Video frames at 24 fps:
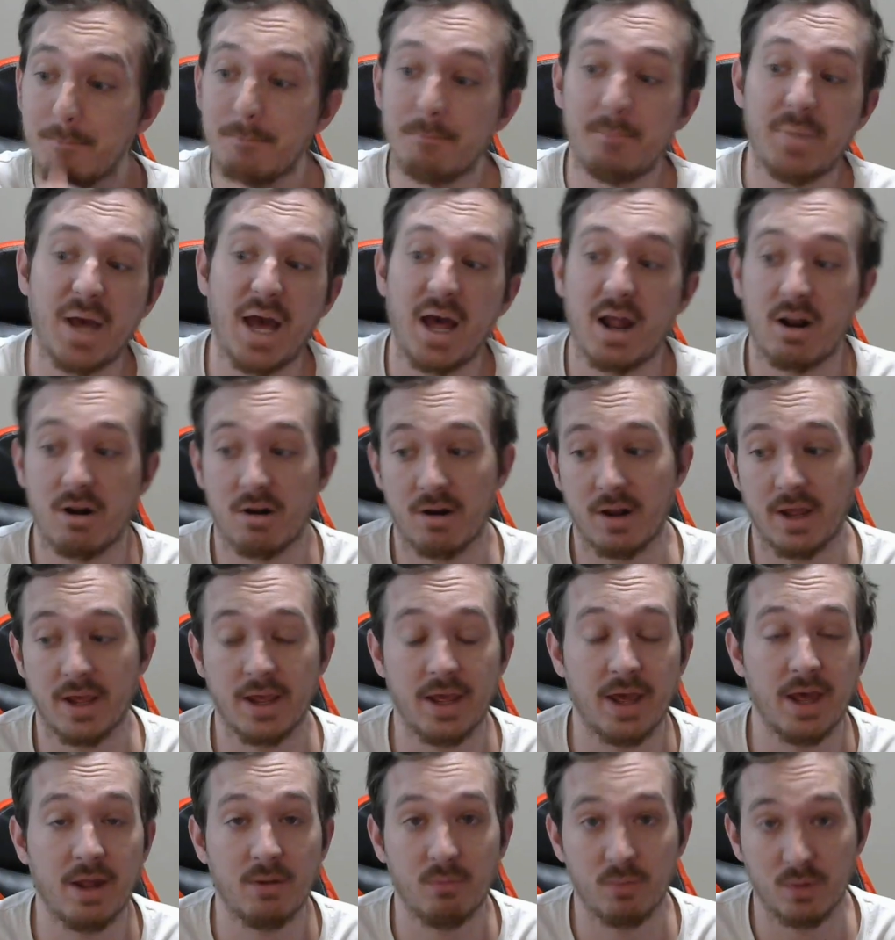pattern I
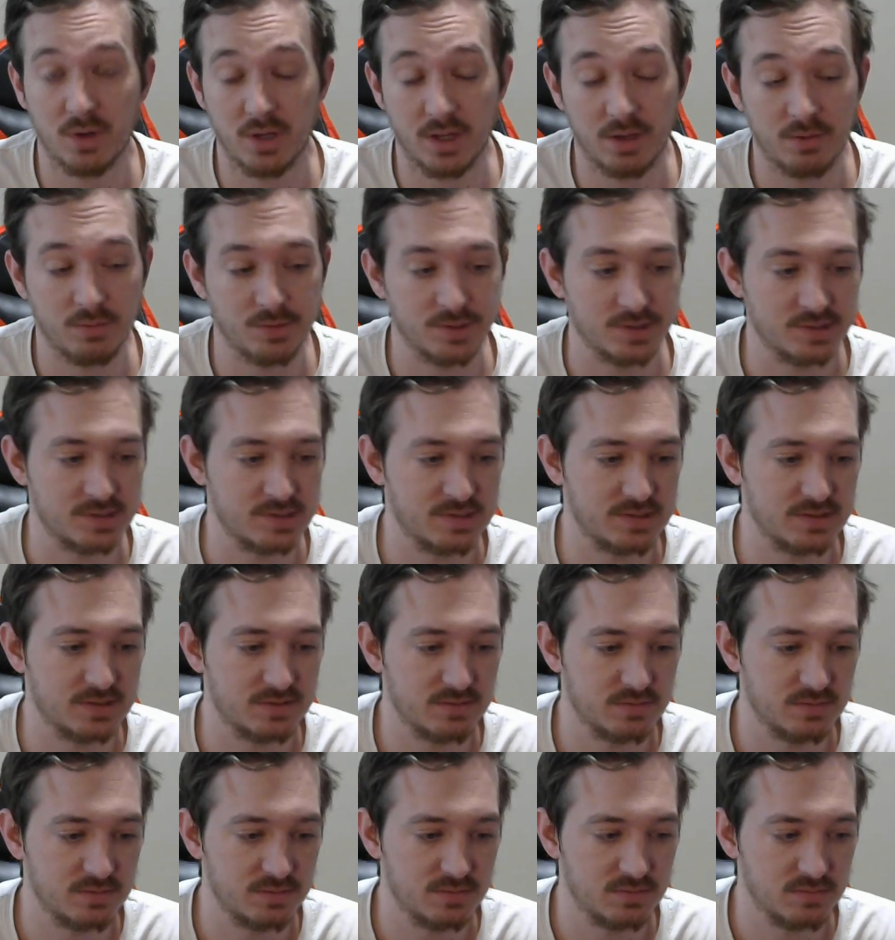had when I was,
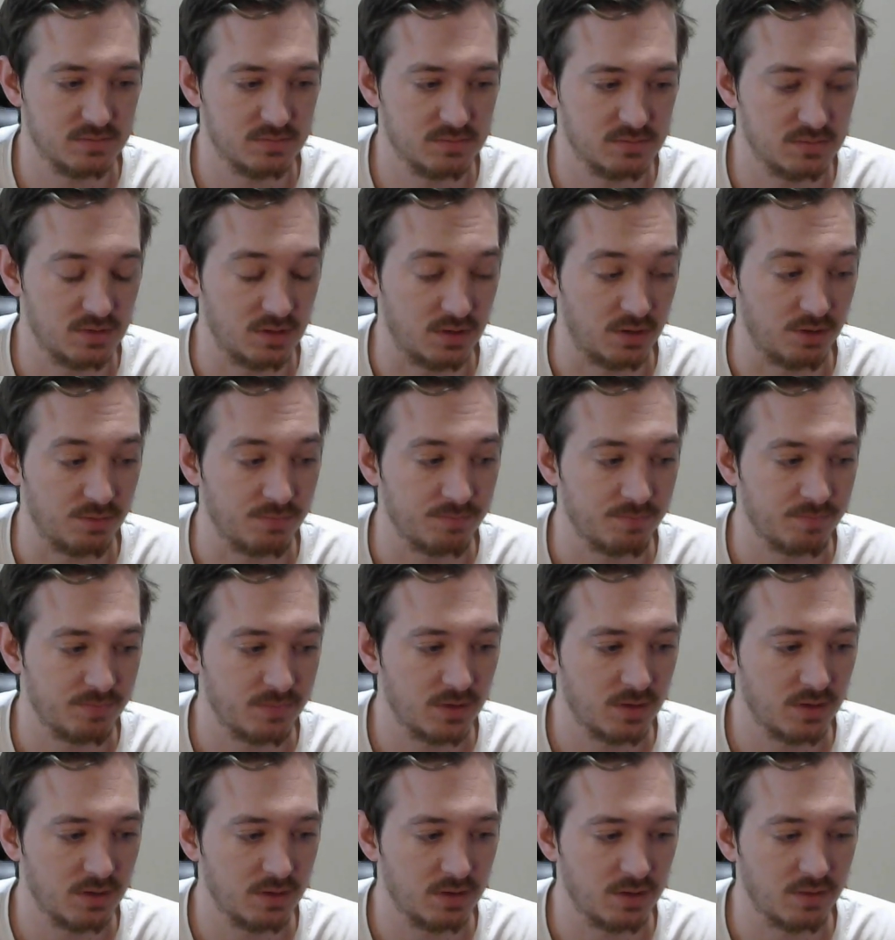you know,
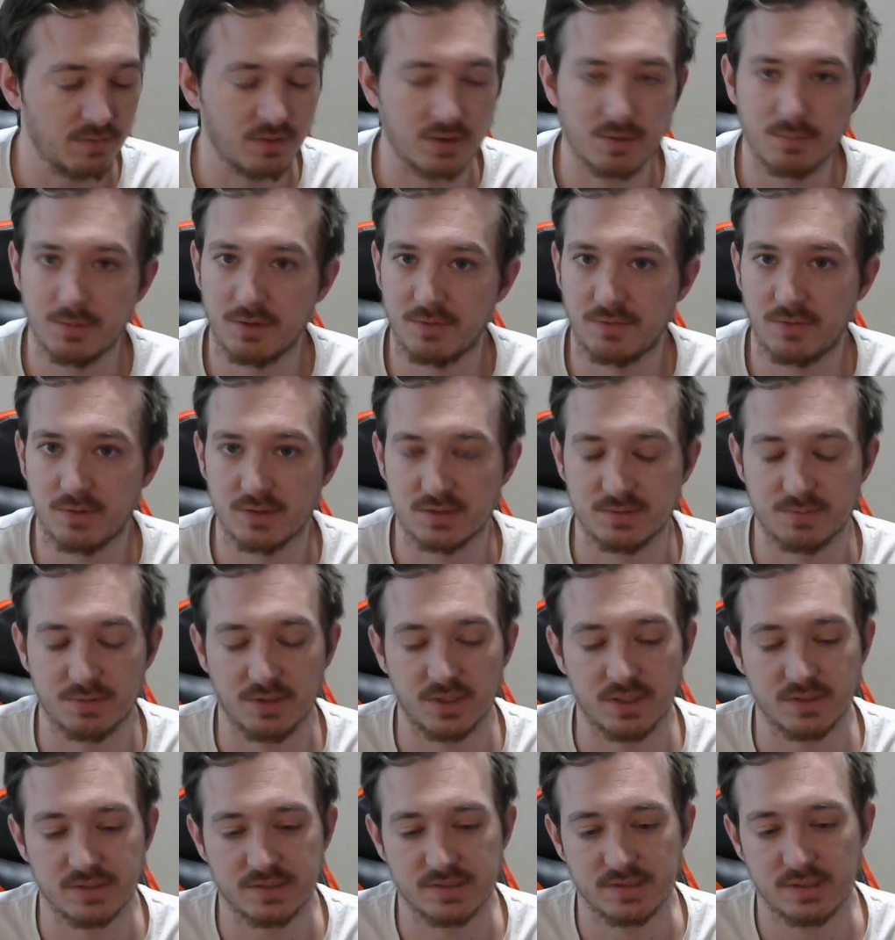living in my first
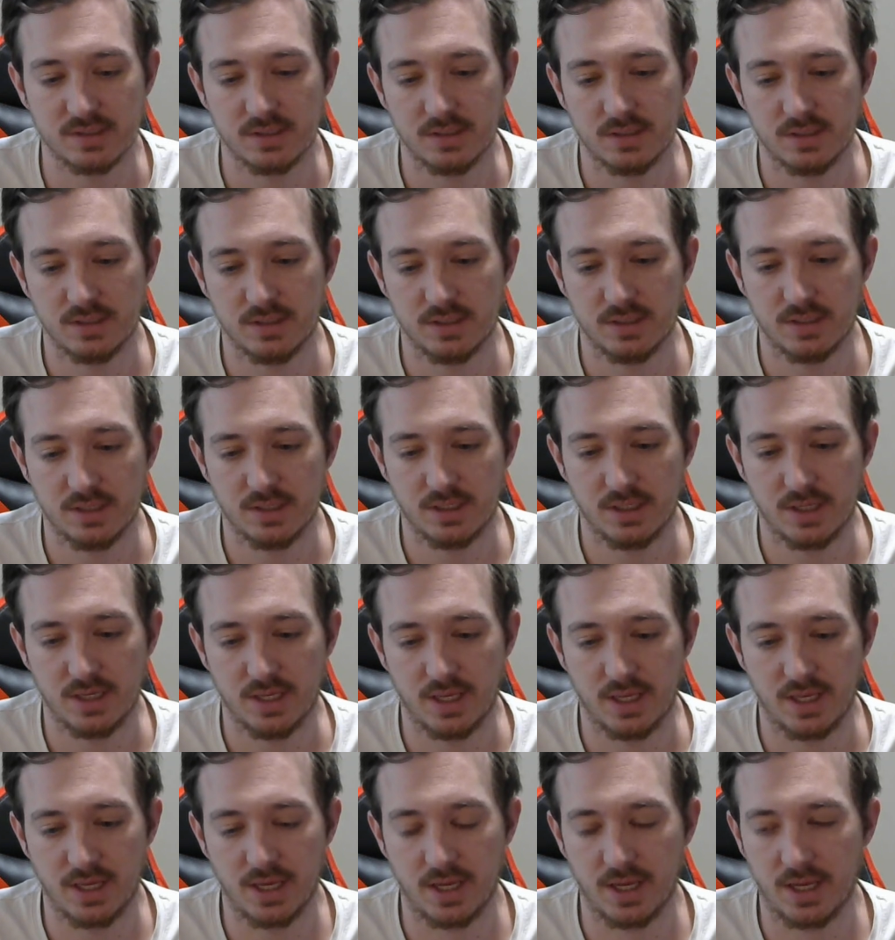place.
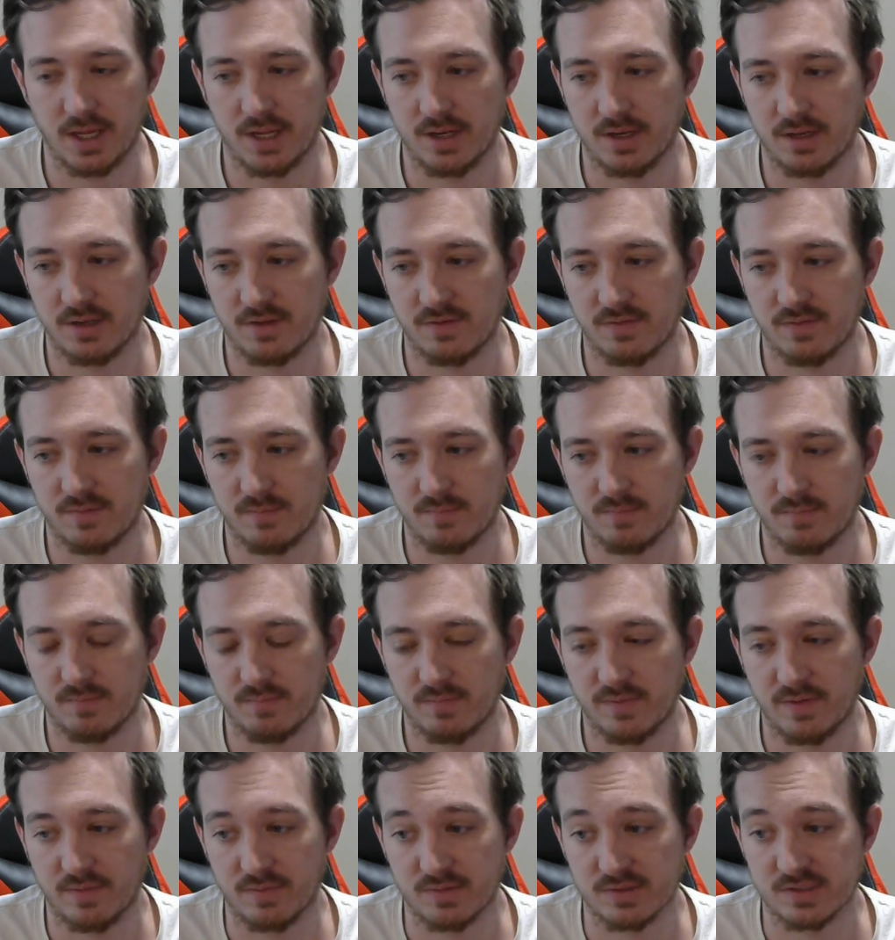And
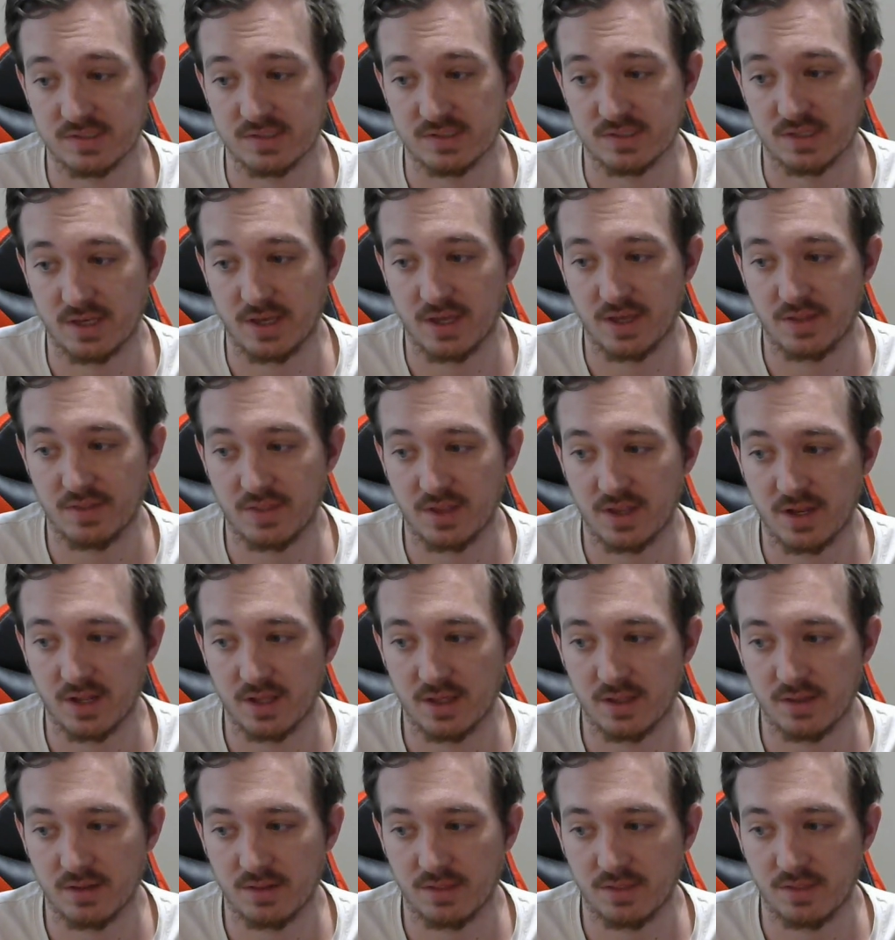ever since I had that uh,
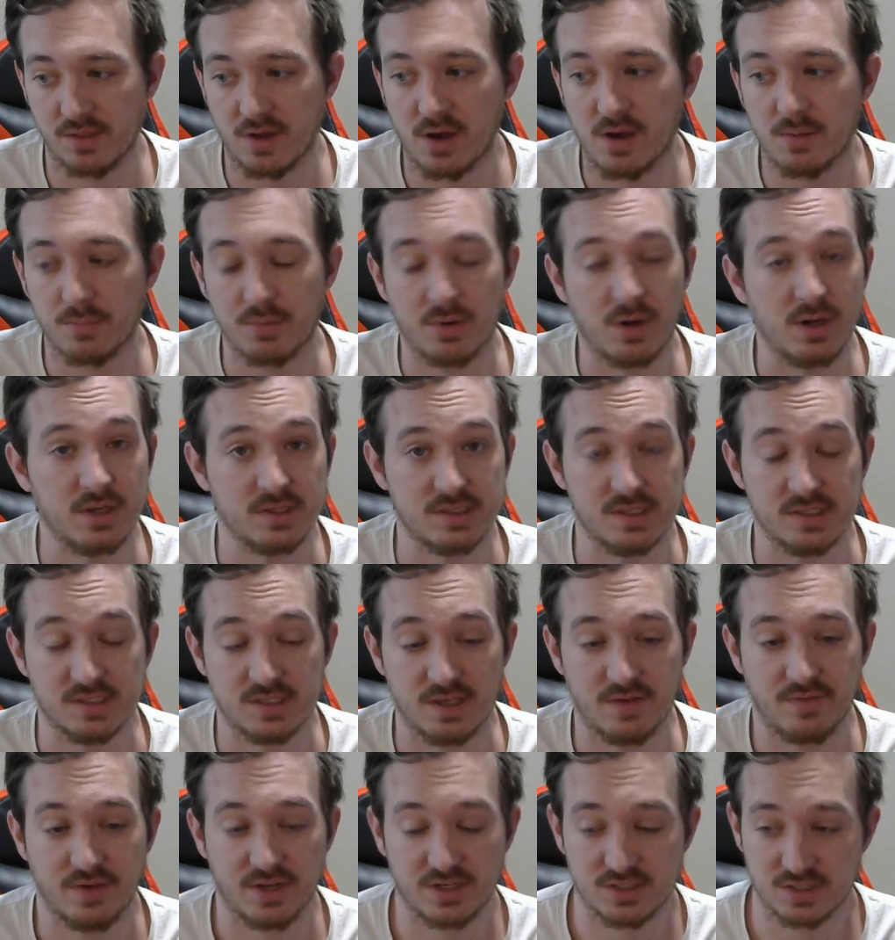thought process,
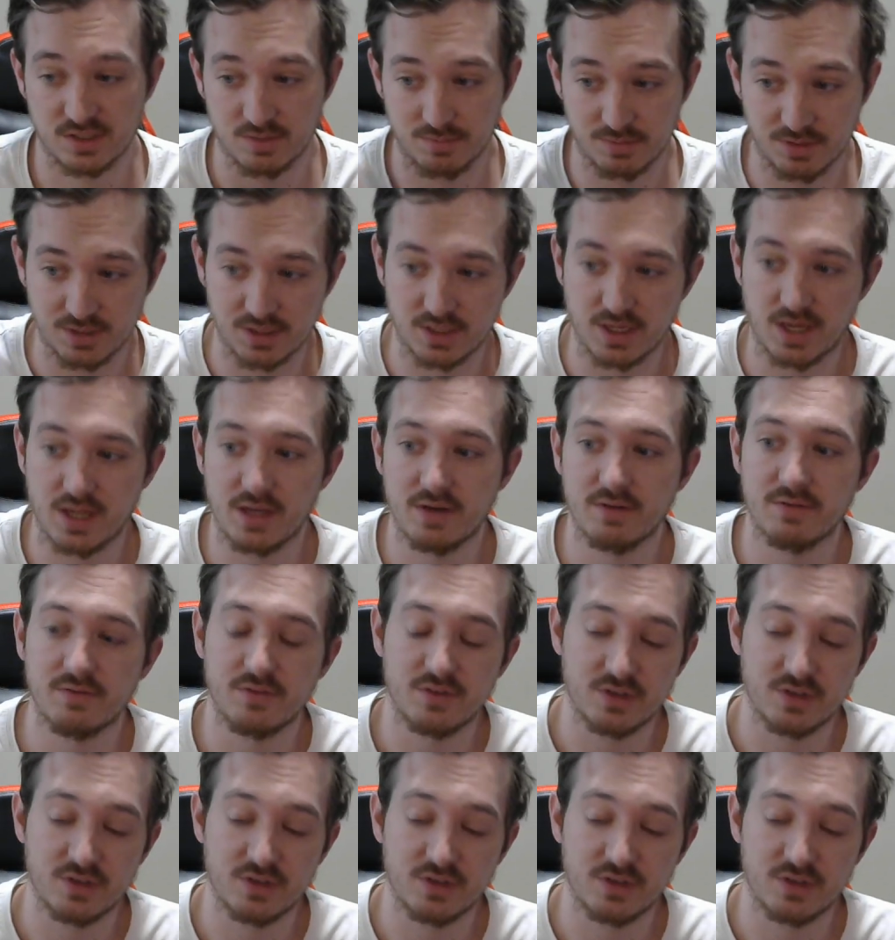I've actually been kind of